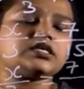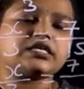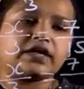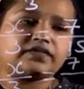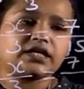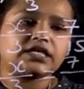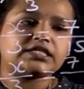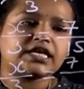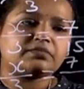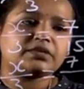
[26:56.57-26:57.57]
nothing is
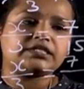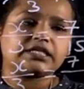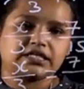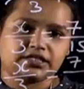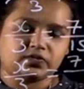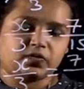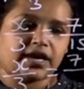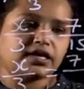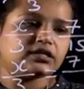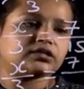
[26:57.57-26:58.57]
there means it is
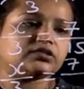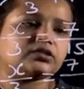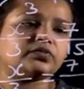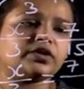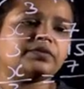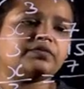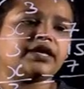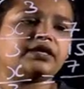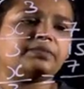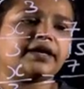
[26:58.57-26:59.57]
1. So we'll be
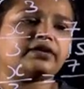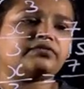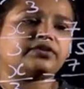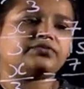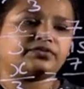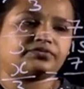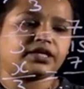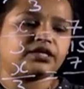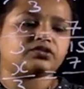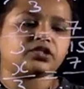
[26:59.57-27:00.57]
multiplying with
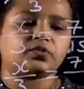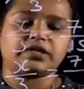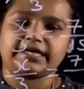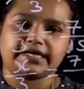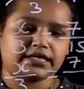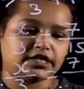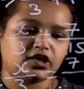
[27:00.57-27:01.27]
15. So we'll get